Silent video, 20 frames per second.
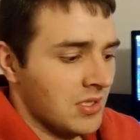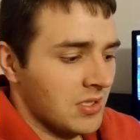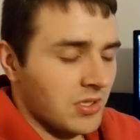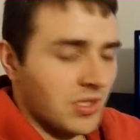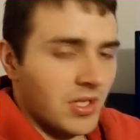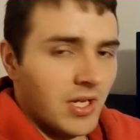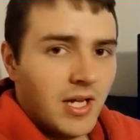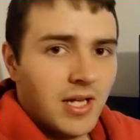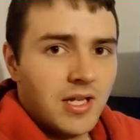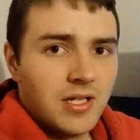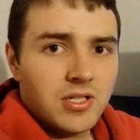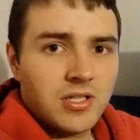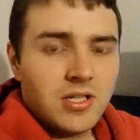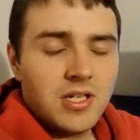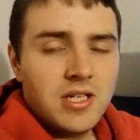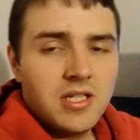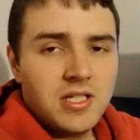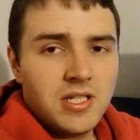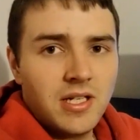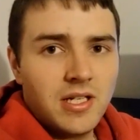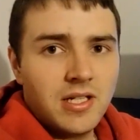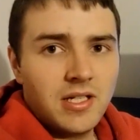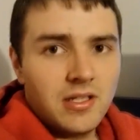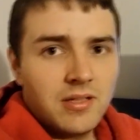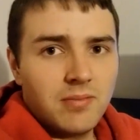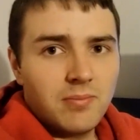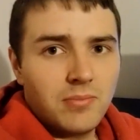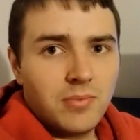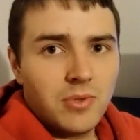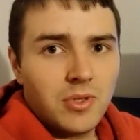So yeah, easy night,
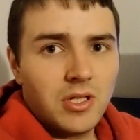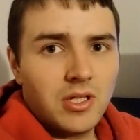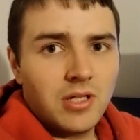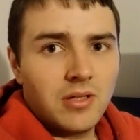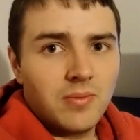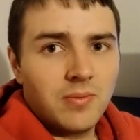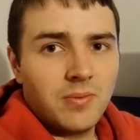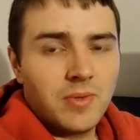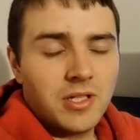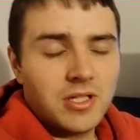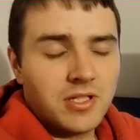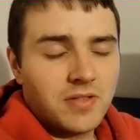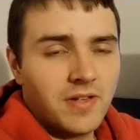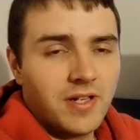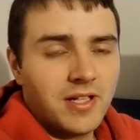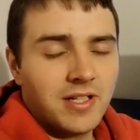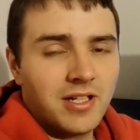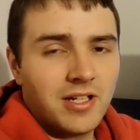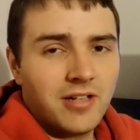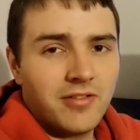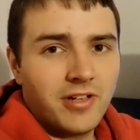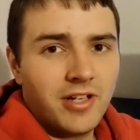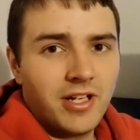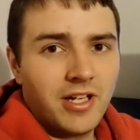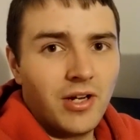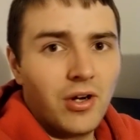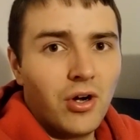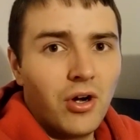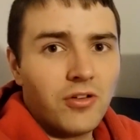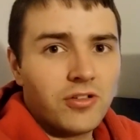but it's fine to have a
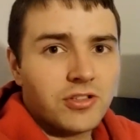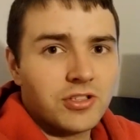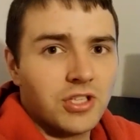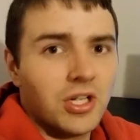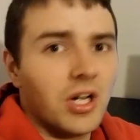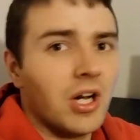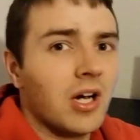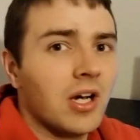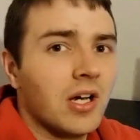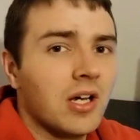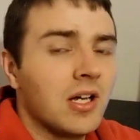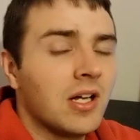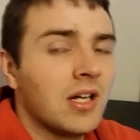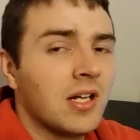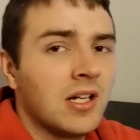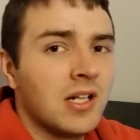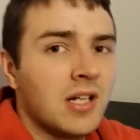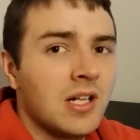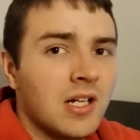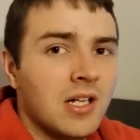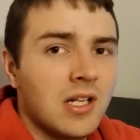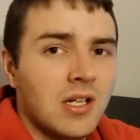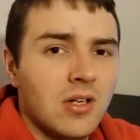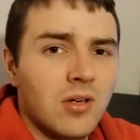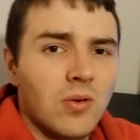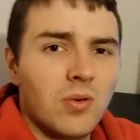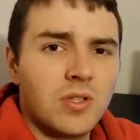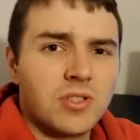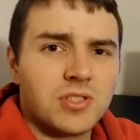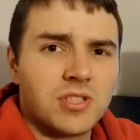night off. So
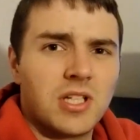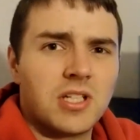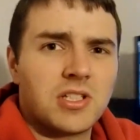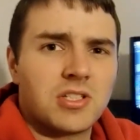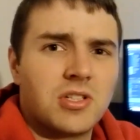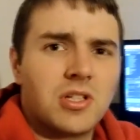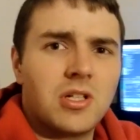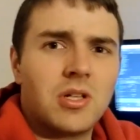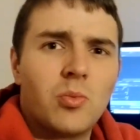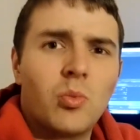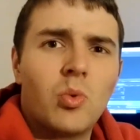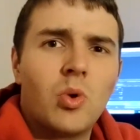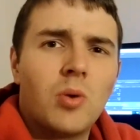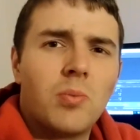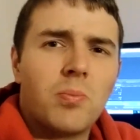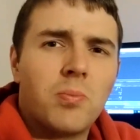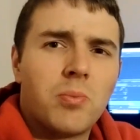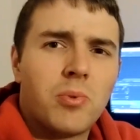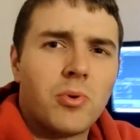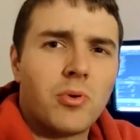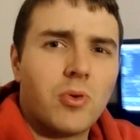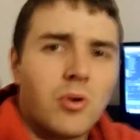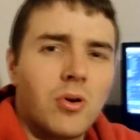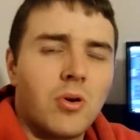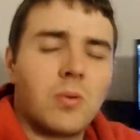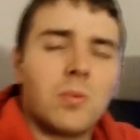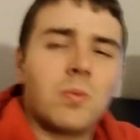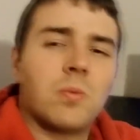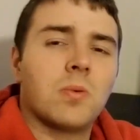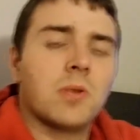once that's done, we'll
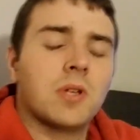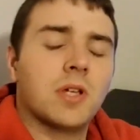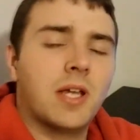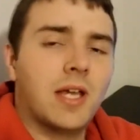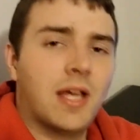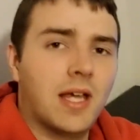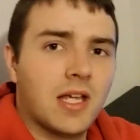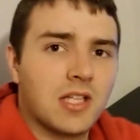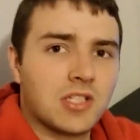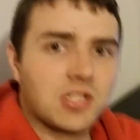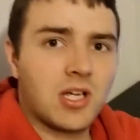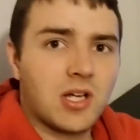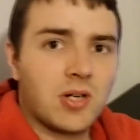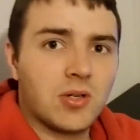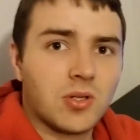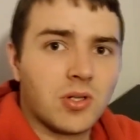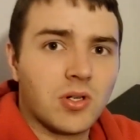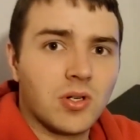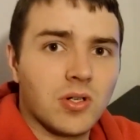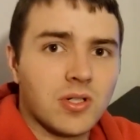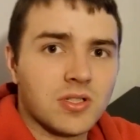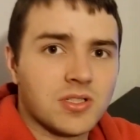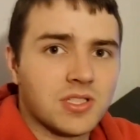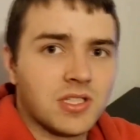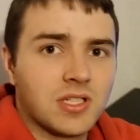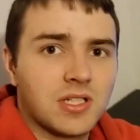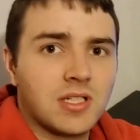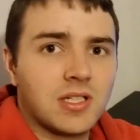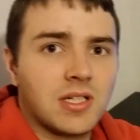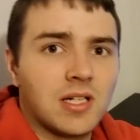probably hit a set of
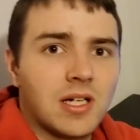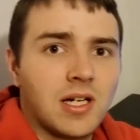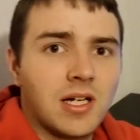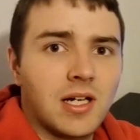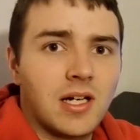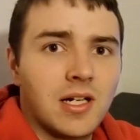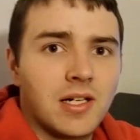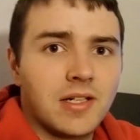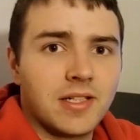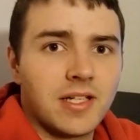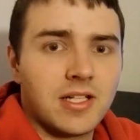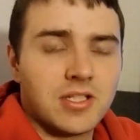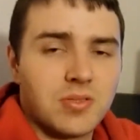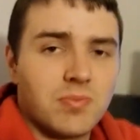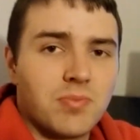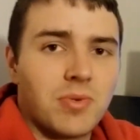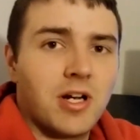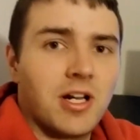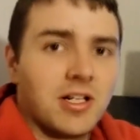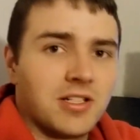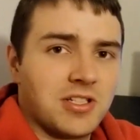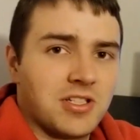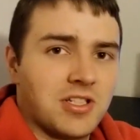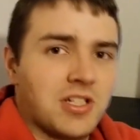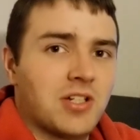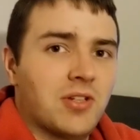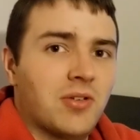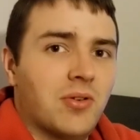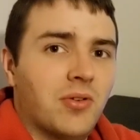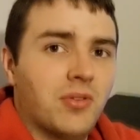Corsa and get some practice
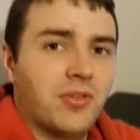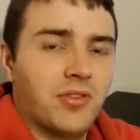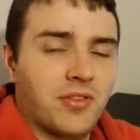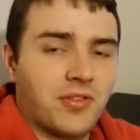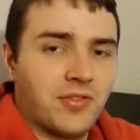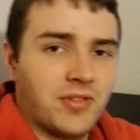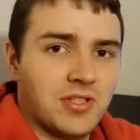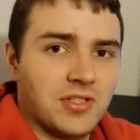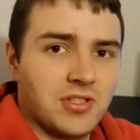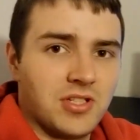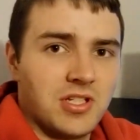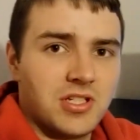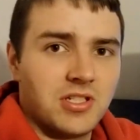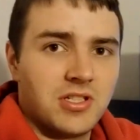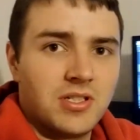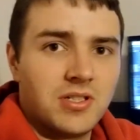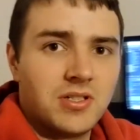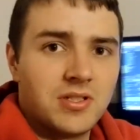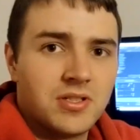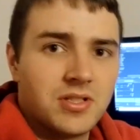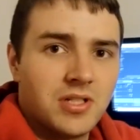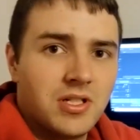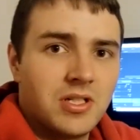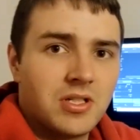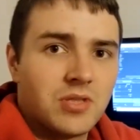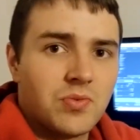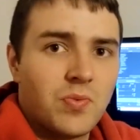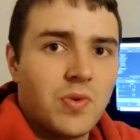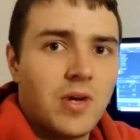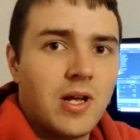in on Three Sisters
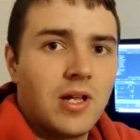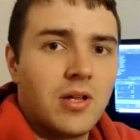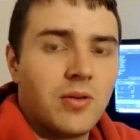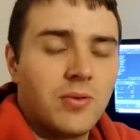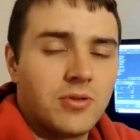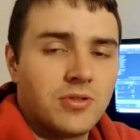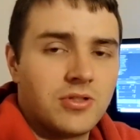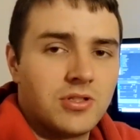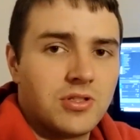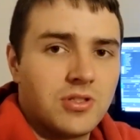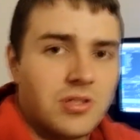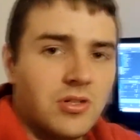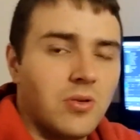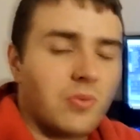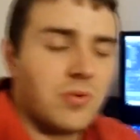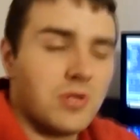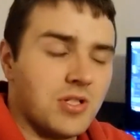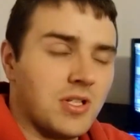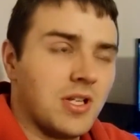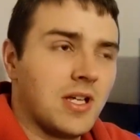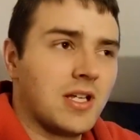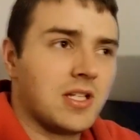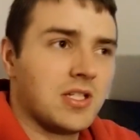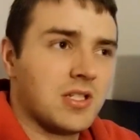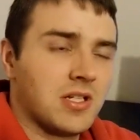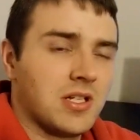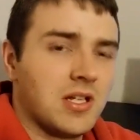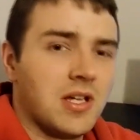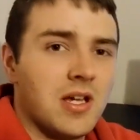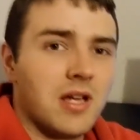as well, which is always
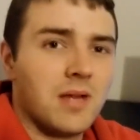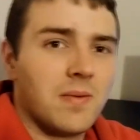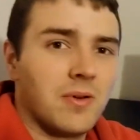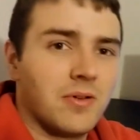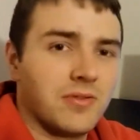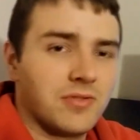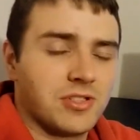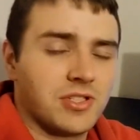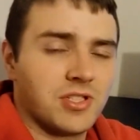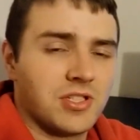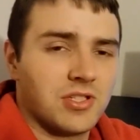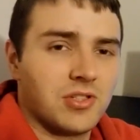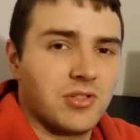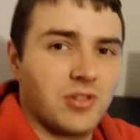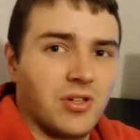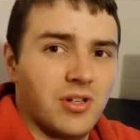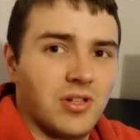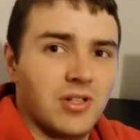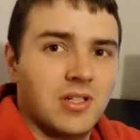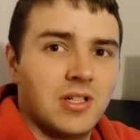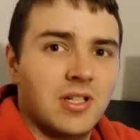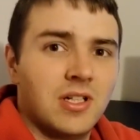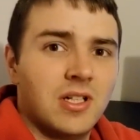nice. Obviously it's not